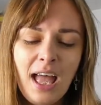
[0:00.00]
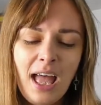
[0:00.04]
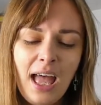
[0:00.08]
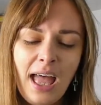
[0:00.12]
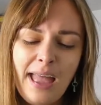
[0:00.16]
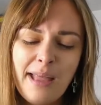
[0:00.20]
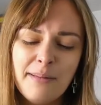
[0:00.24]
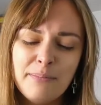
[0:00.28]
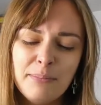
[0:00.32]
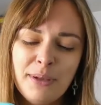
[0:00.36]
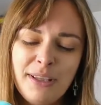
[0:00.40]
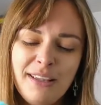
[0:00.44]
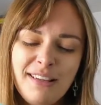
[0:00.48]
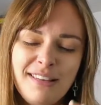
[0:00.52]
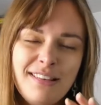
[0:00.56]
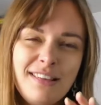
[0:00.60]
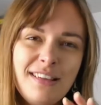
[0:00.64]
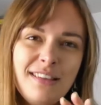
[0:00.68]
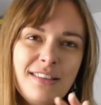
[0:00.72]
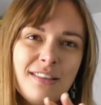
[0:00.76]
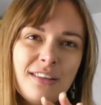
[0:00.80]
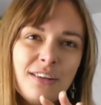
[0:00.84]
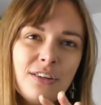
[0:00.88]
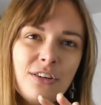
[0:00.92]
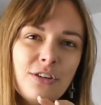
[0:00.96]
but this
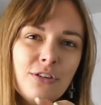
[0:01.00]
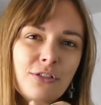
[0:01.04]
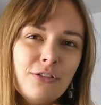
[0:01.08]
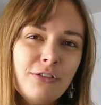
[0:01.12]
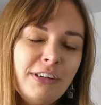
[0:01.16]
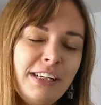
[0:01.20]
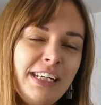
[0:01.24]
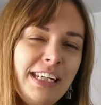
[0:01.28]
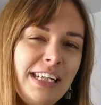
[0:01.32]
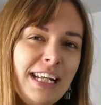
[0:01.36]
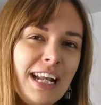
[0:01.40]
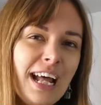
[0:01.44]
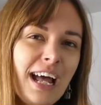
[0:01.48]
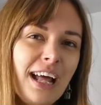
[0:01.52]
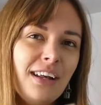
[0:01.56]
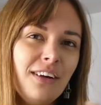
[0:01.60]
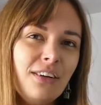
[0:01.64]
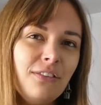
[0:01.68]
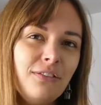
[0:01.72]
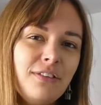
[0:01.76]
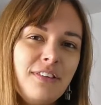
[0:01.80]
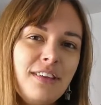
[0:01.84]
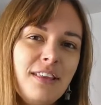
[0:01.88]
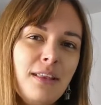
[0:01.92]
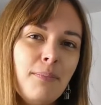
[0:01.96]
is green, and
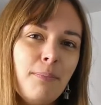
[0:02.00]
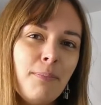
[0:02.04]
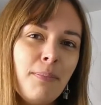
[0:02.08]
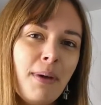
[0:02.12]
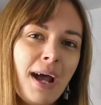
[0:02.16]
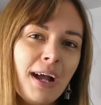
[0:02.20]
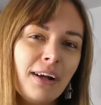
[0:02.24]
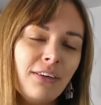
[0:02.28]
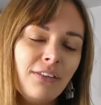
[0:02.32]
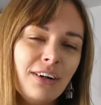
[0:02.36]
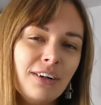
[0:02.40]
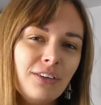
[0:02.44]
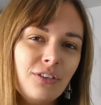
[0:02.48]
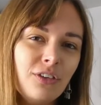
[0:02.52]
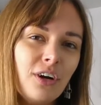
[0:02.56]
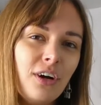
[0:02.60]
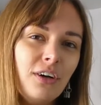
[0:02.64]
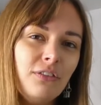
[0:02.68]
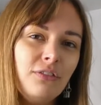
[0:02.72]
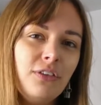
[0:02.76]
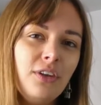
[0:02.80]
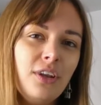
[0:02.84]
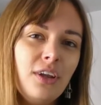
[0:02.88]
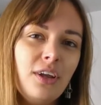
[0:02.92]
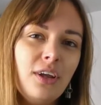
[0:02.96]
obviously the background
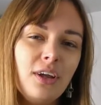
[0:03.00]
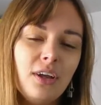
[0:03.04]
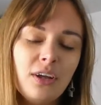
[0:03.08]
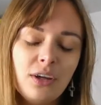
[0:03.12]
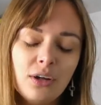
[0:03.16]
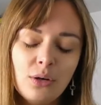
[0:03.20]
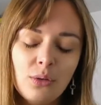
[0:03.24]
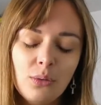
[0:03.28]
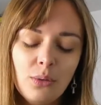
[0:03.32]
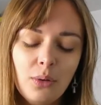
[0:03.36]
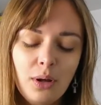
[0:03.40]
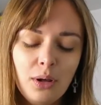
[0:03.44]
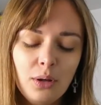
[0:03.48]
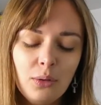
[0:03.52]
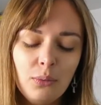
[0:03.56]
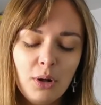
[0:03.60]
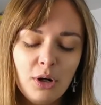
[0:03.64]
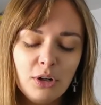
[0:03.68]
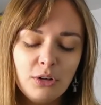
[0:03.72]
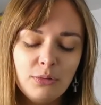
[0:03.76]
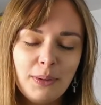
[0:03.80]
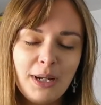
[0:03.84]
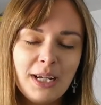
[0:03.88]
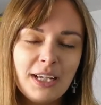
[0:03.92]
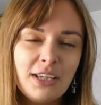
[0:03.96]
of the koala
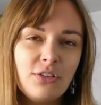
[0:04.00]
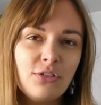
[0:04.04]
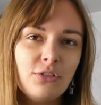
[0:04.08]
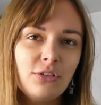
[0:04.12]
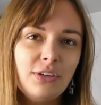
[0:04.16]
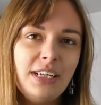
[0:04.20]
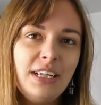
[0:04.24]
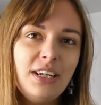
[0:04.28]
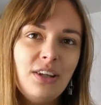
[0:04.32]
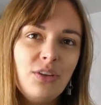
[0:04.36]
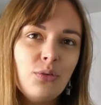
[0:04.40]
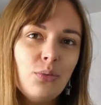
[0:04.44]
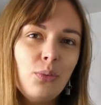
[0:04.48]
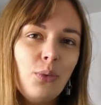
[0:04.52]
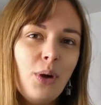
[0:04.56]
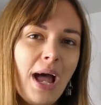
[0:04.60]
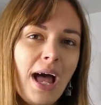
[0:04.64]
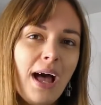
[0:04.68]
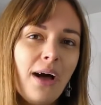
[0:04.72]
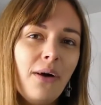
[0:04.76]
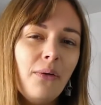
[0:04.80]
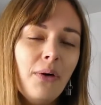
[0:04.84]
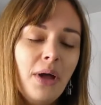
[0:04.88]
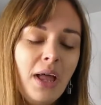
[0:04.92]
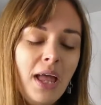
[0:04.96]
wash bag is green as
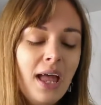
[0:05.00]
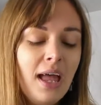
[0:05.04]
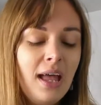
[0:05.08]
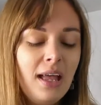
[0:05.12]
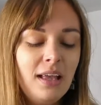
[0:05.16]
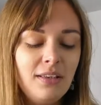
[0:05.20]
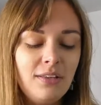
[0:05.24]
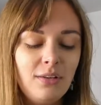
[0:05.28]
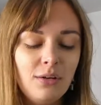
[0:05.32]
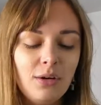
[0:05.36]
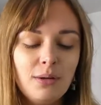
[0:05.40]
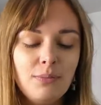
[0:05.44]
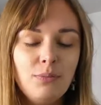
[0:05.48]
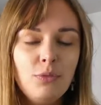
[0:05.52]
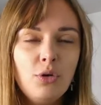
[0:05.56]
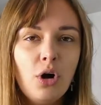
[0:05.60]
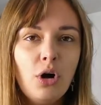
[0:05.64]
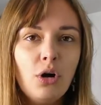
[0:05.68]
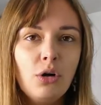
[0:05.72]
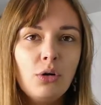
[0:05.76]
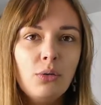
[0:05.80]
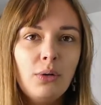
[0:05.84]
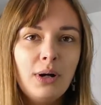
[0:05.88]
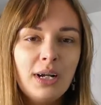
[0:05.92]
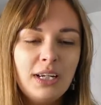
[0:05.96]
well, so I'm
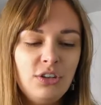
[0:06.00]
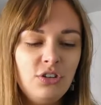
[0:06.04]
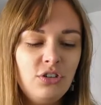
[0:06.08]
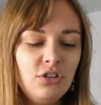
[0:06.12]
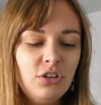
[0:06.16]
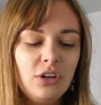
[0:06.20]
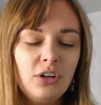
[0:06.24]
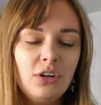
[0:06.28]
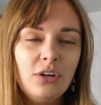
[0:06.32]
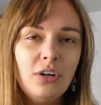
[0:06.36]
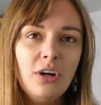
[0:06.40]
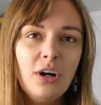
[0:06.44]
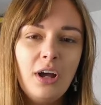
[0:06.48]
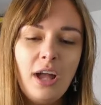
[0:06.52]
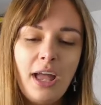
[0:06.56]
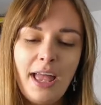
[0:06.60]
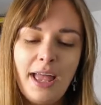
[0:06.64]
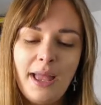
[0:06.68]
not quite sure